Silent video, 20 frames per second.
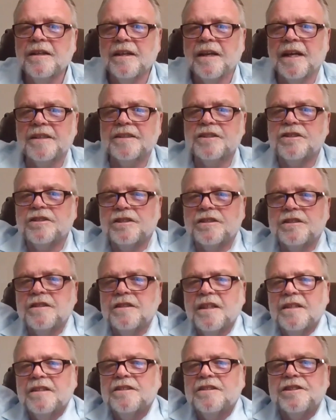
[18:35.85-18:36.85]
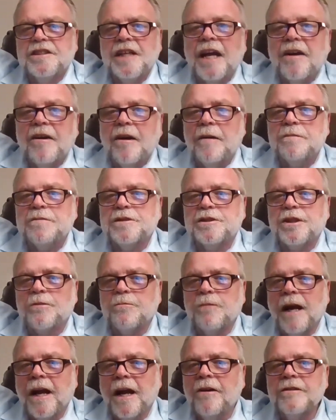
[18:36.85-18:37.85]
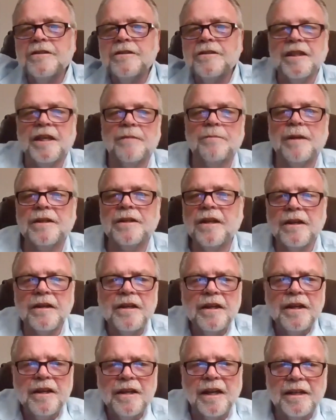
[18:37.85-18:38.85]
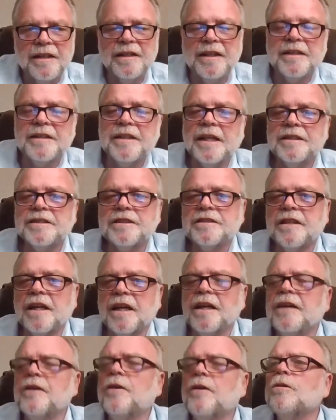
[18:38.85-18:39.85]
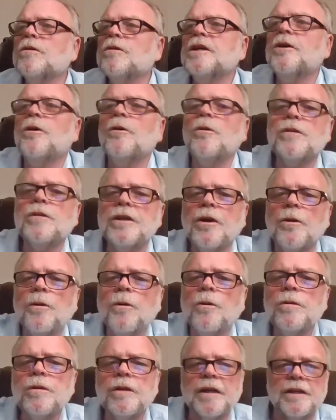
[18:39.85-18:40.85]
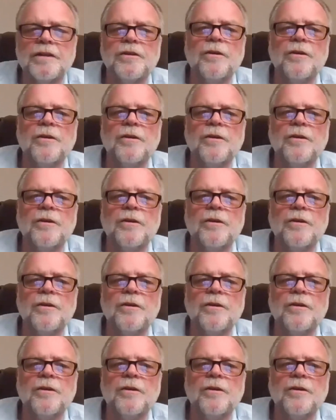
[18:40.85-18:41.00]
and seraphs surround him, and they say, holy, holy, holy.